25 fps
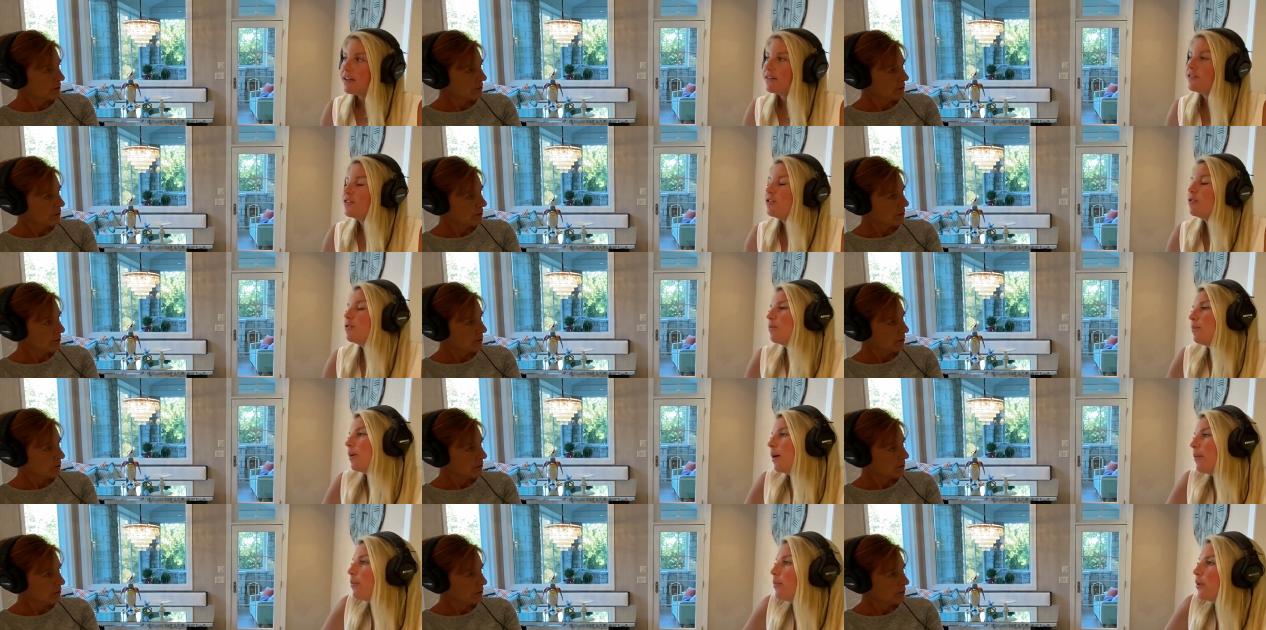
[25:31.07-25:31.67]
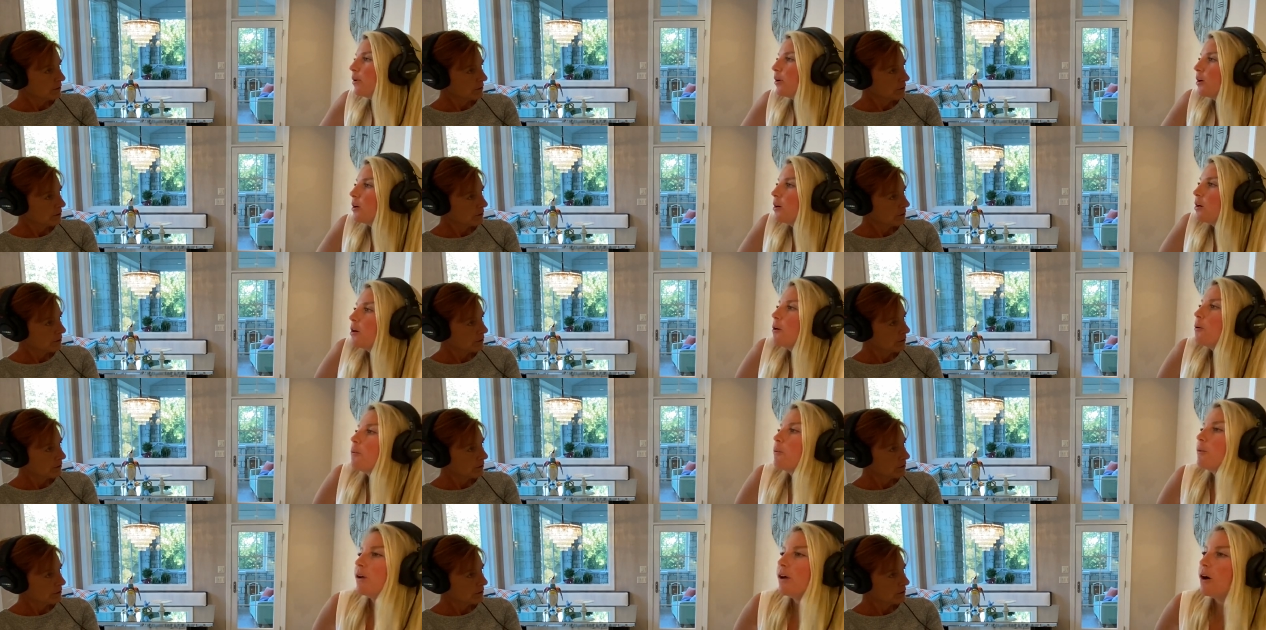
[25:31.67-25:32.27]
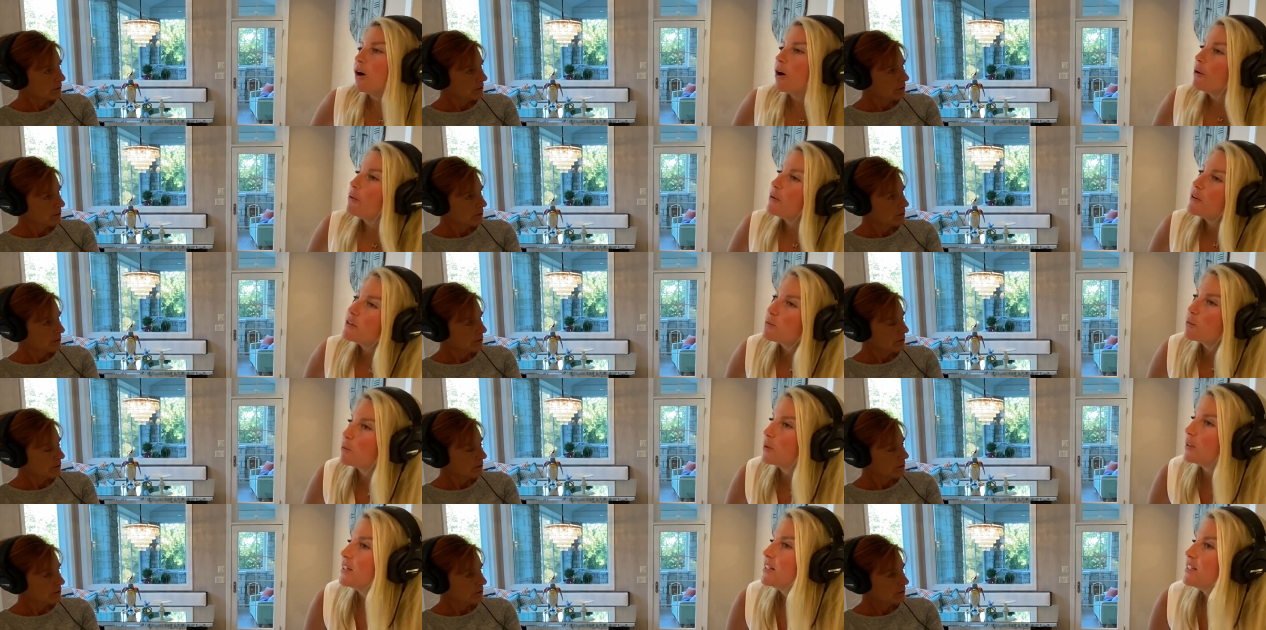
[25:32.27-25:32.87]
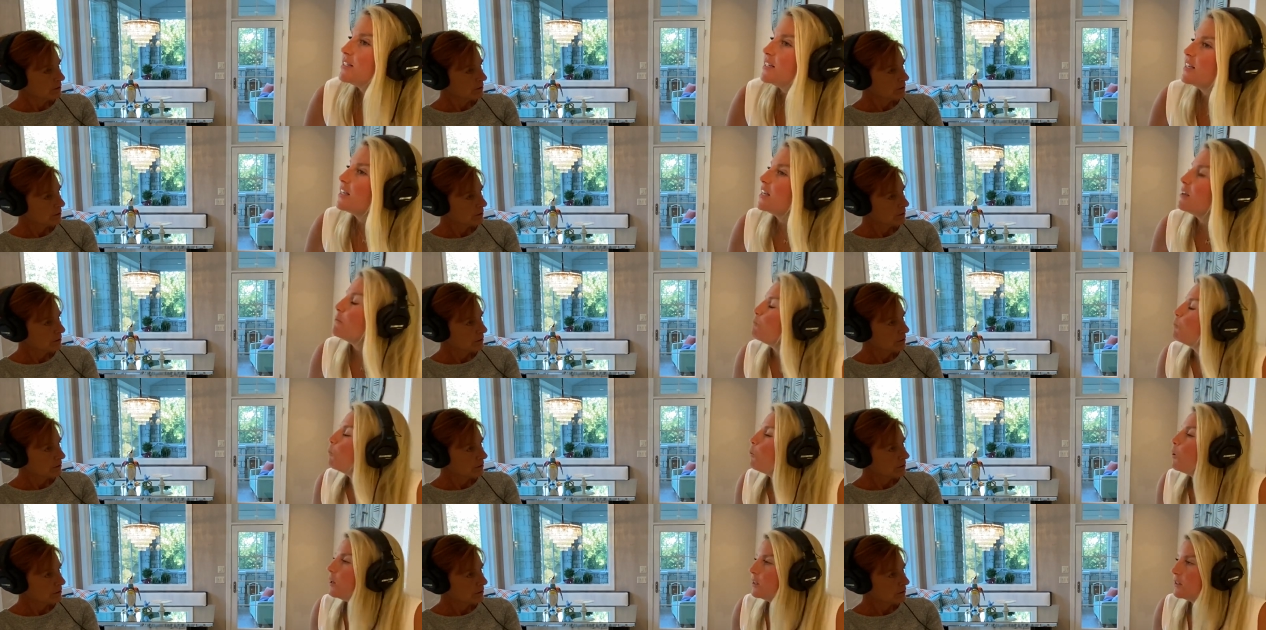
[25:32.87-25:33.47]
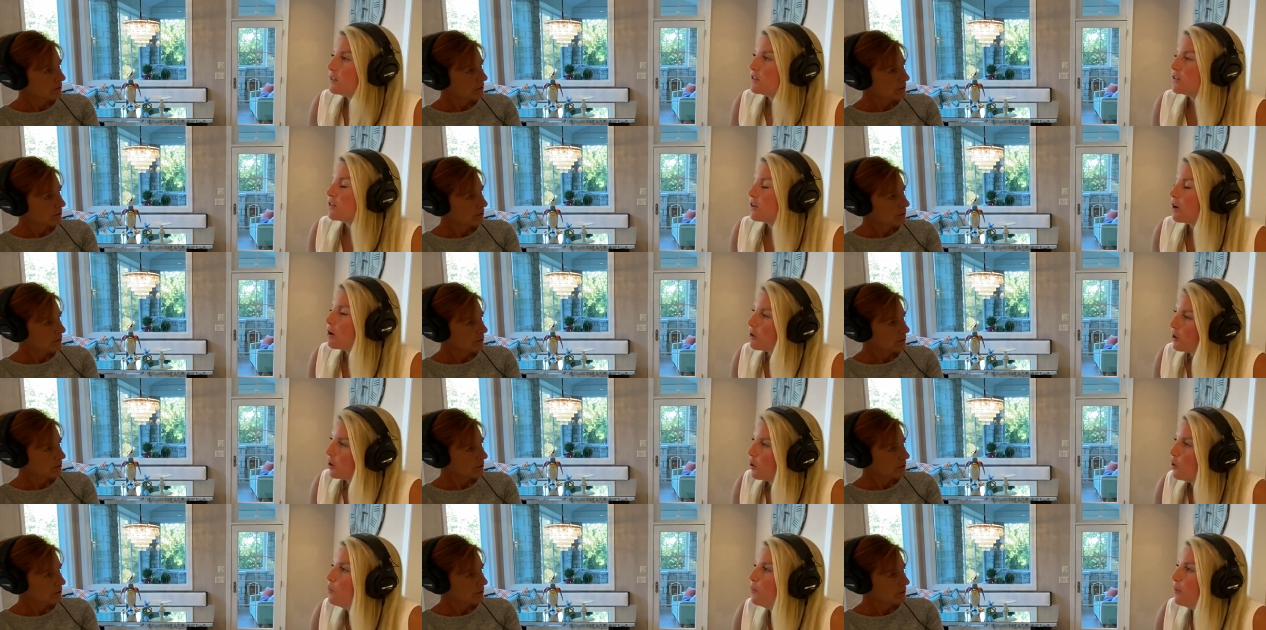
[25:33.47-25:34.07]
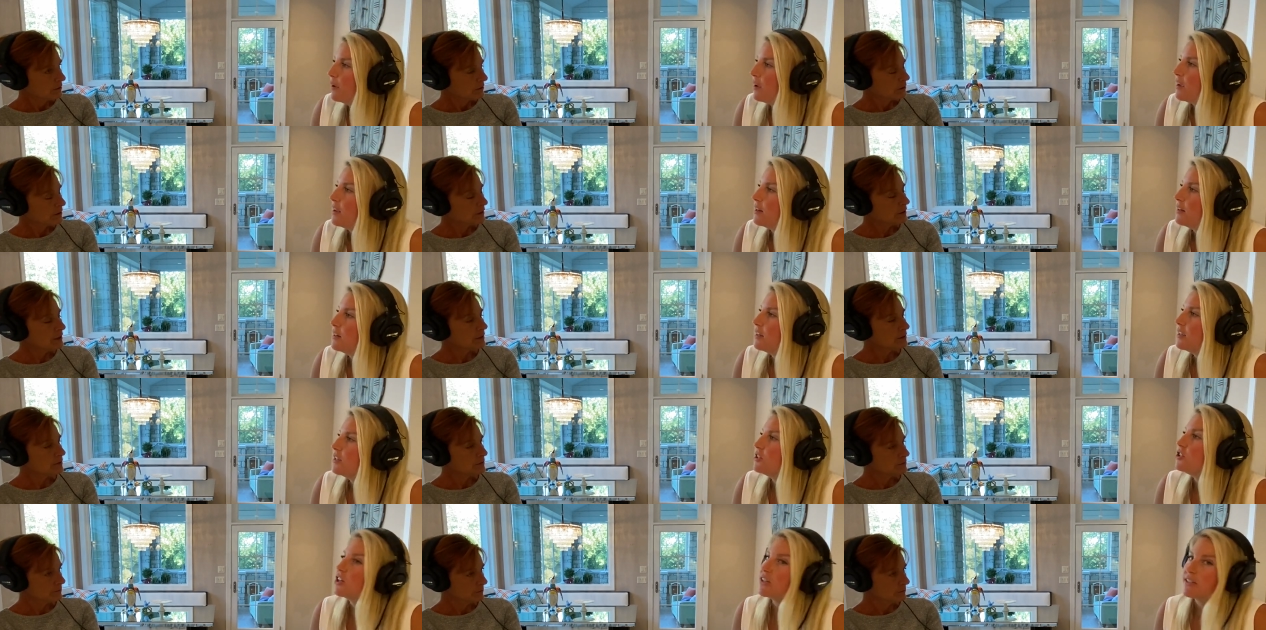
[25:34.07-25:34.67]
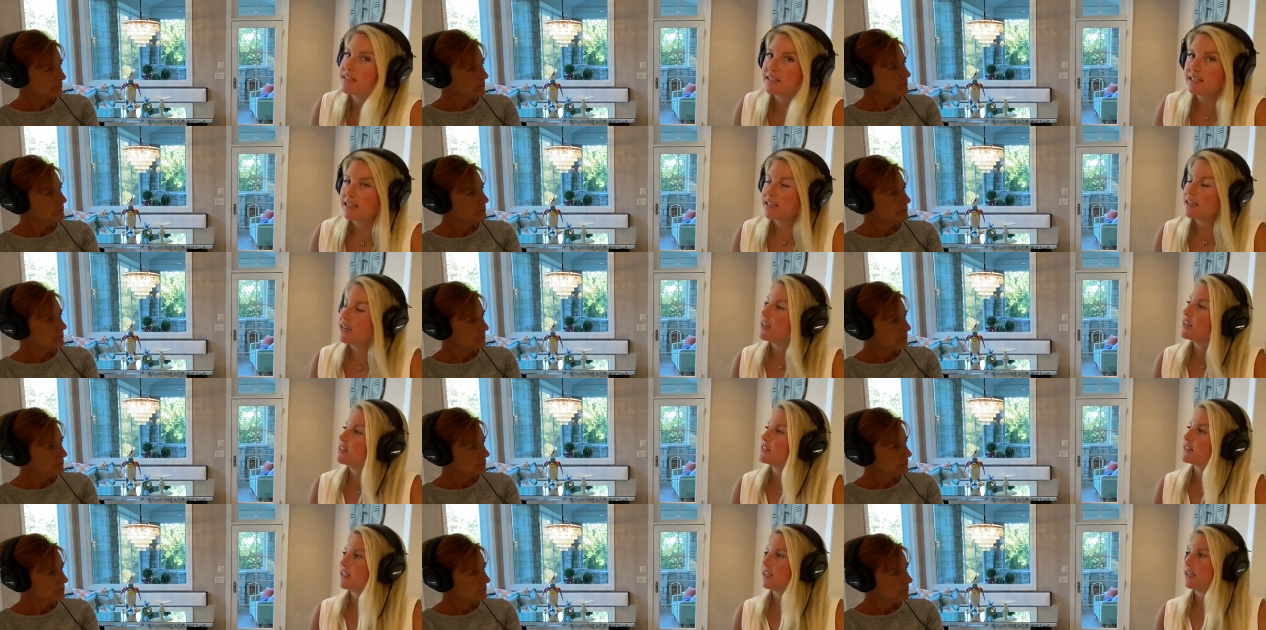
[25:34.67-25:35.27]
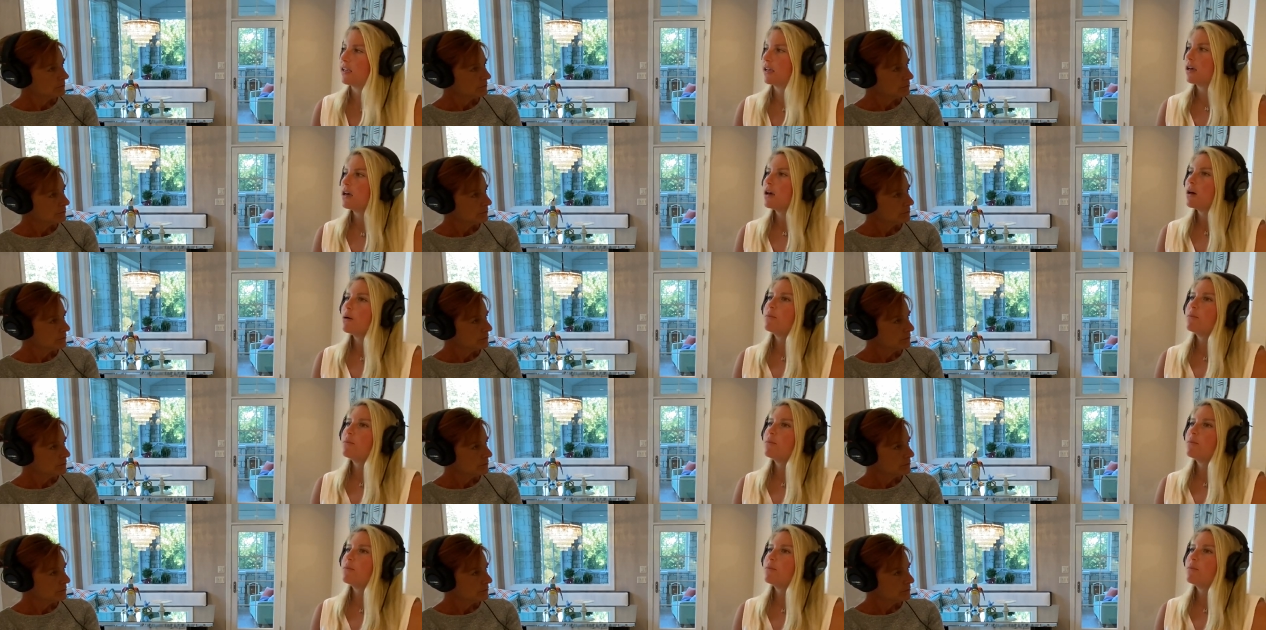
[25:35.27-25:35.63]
Speaker 1: if you remember, we always wanted to keep one stall open yeah. just in case, like,